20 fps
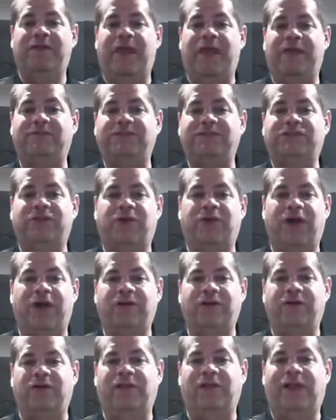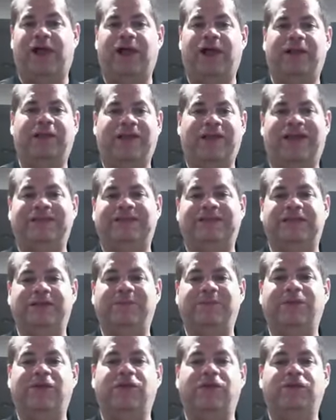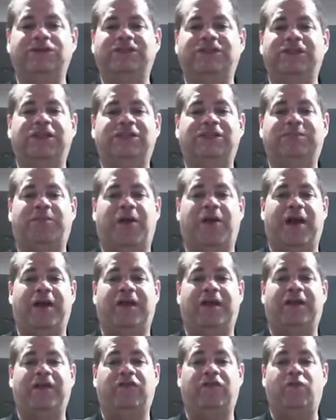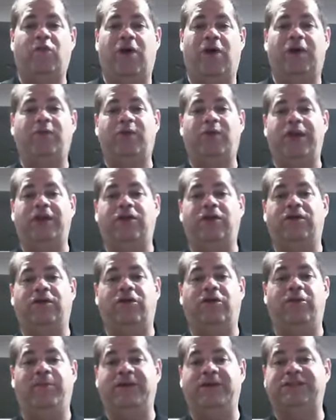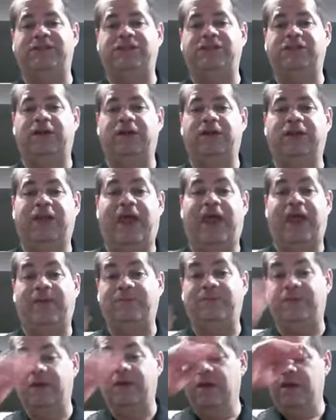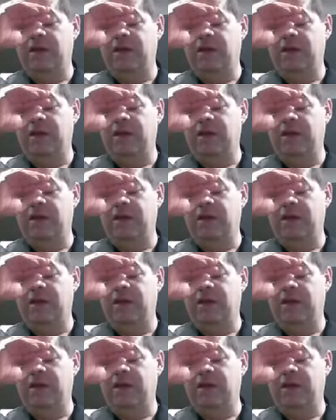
That was her underlying lesson. Use this product is one way you and your business can adapt.